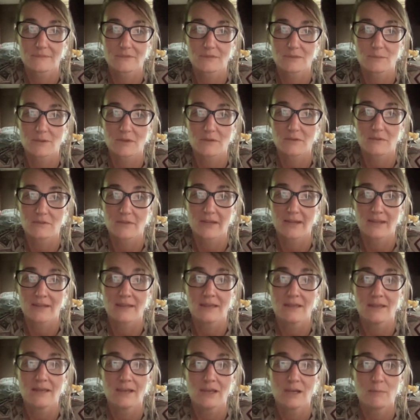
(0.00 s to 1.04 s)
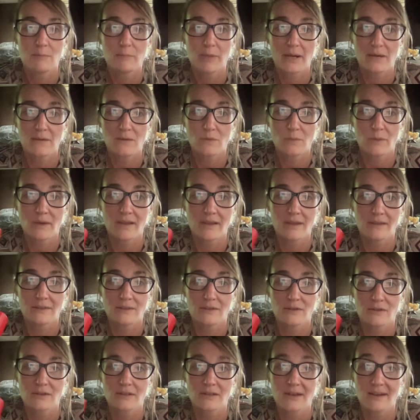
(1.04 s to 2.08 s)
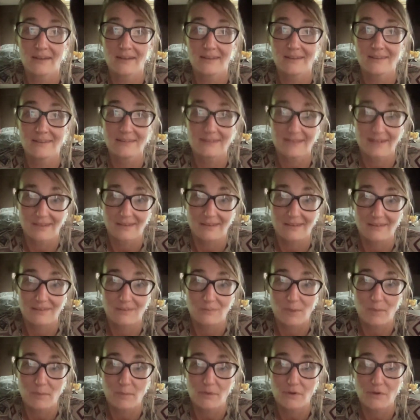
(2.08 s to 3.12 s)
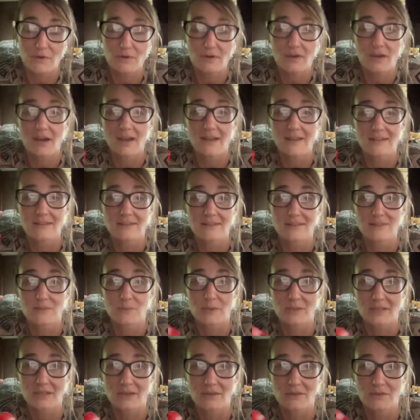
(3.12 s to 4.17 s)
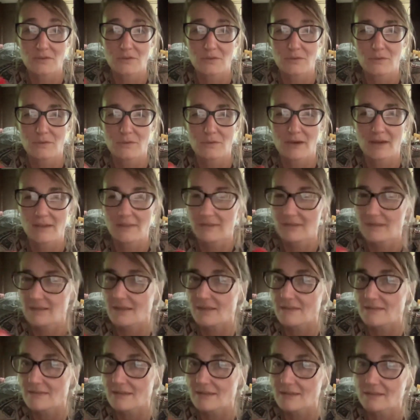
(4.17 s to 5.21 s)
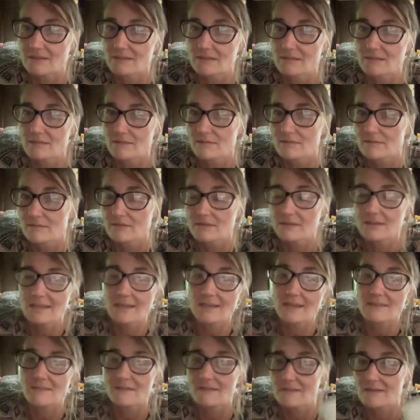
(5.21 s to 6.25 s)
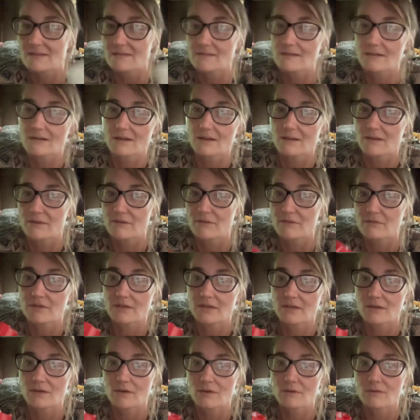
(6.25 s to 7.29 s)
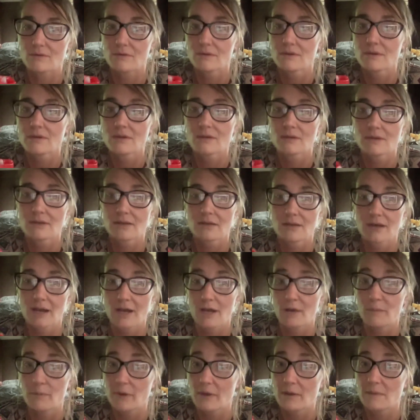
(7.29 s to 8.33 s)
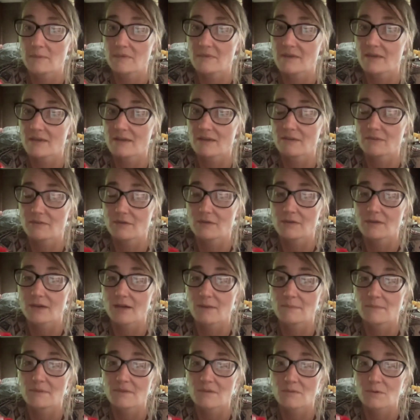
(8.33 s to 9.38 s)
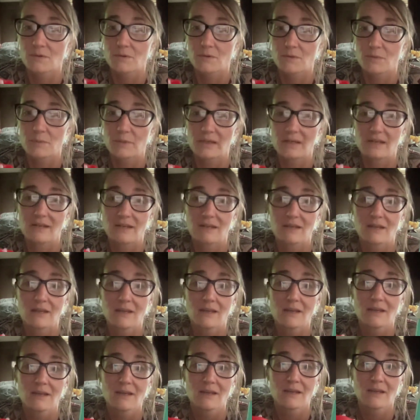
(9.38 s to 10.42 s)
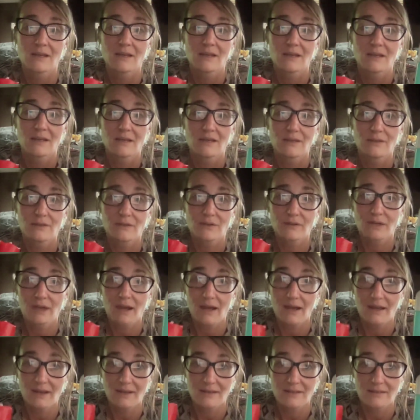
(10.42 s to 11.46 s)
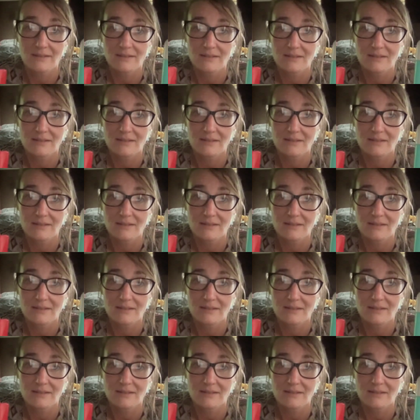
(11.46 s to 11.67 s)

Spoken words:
mother light. By the way, your gut instincts. Remember, your gut is what tells you. I think I said this in another video. I'll probably be saying it a few times. It's worth repeating. Your gut